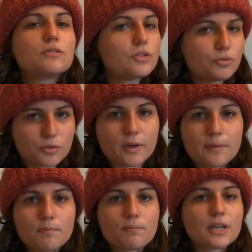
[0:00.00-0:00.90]
Don't sweat
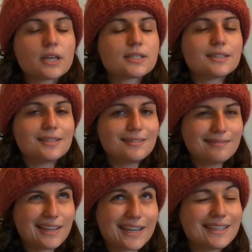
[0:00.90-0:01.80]
it, because
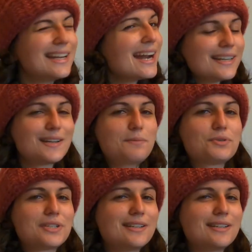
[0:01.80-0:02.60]
like 99%